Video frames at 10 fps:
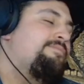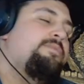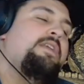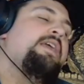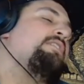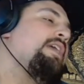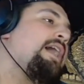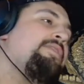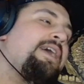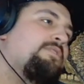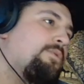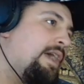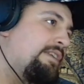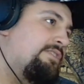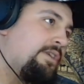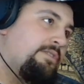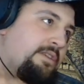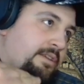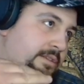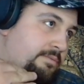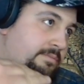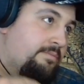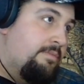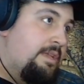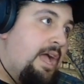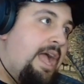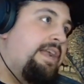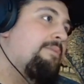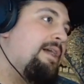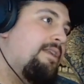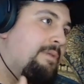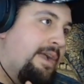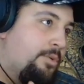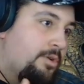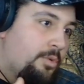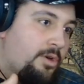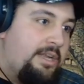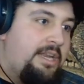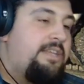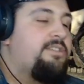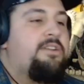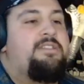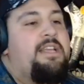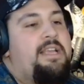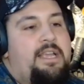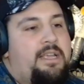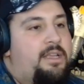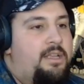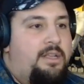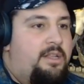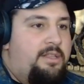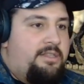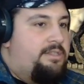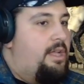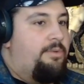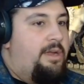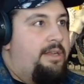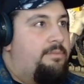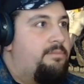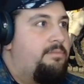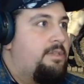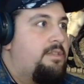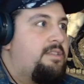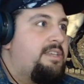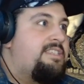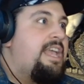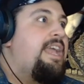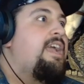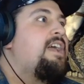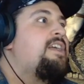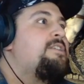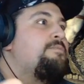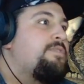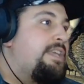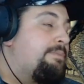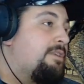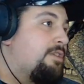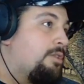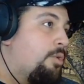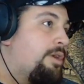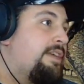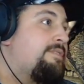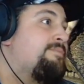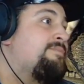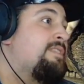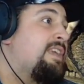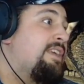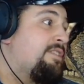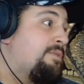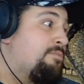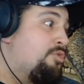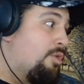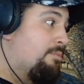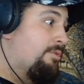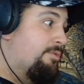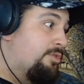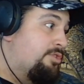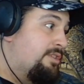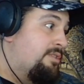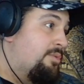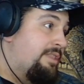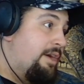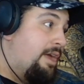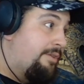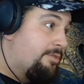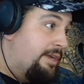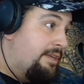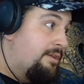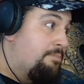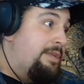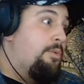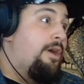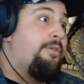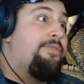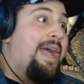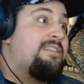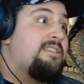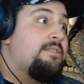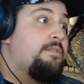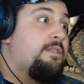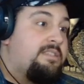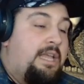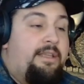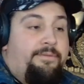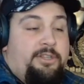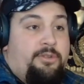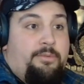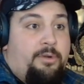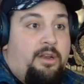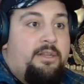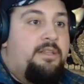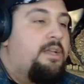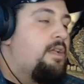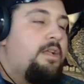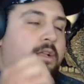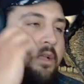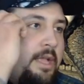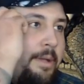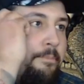that's where I come out of my woodwork and I start saying, hey, this is not right. To say keep the DeLorean in the normal version without hovering, meanwhile that's the selling feature of the product, it